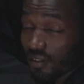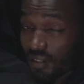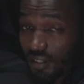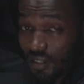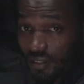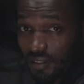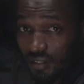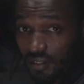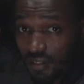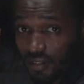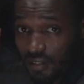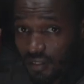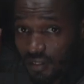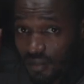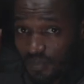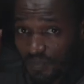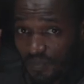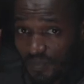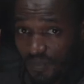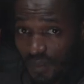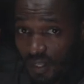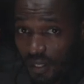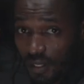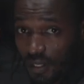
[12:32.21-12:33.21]
this
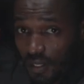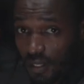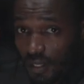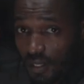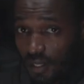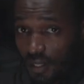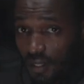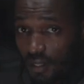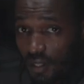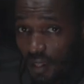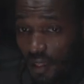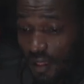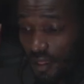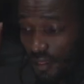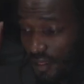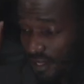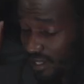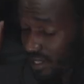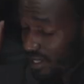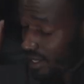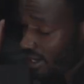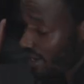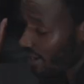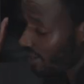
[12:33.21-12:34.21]

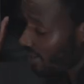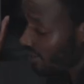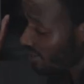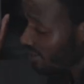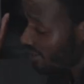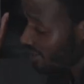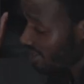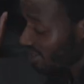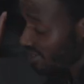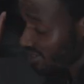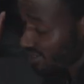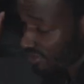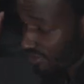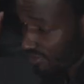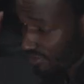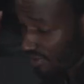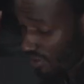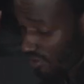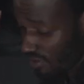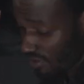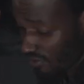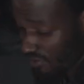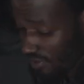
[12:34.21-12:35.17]
light is very,